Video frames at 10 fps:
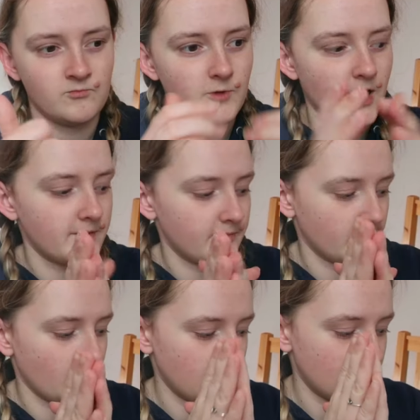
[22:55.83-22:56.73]
Right,
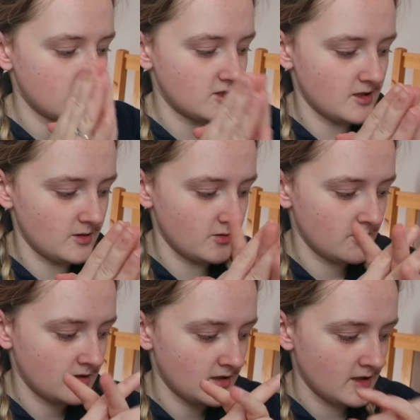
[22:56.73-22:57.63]
I'm gonna do,
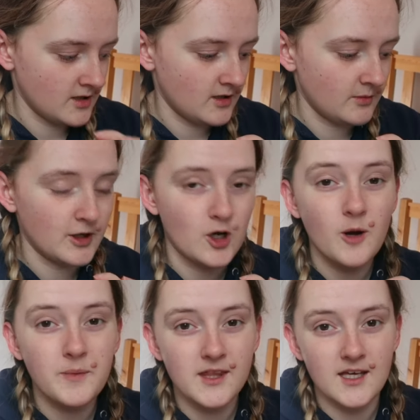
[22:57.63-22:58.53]
I'm gonna
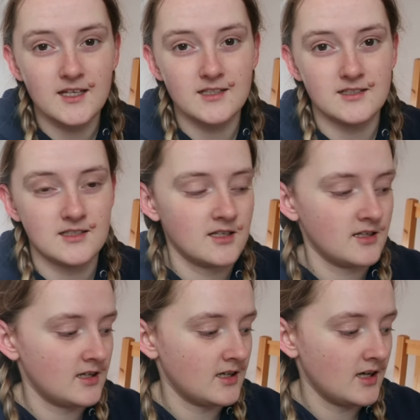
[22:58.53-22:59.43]
copy these
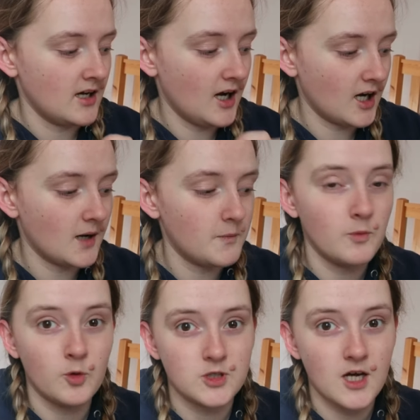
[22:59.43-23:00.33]
a couple
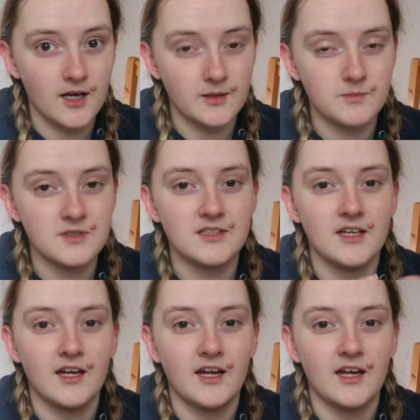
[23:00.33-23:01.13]
more times,